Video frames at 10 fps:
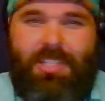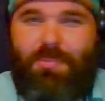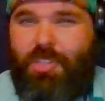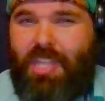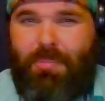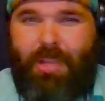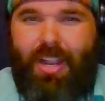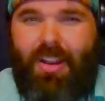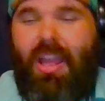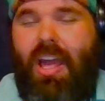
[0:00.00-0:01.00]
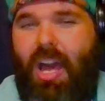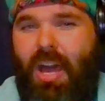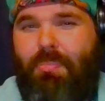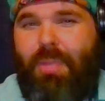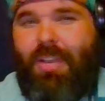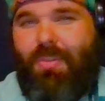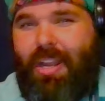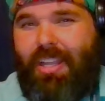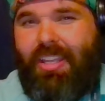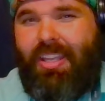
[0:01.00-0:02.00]
multiplayer up and
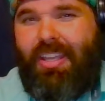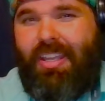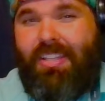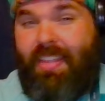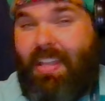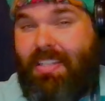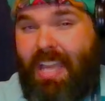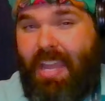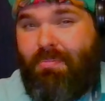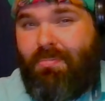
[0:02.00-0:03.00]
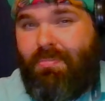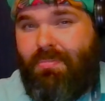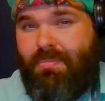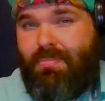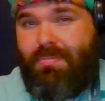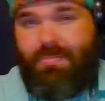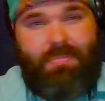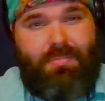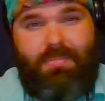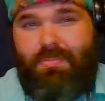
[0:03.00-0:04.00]
ready. Until that time,
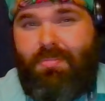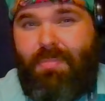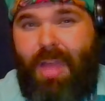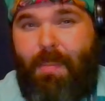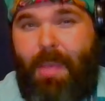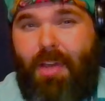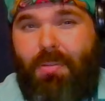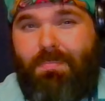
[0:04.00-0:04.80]
I'm out.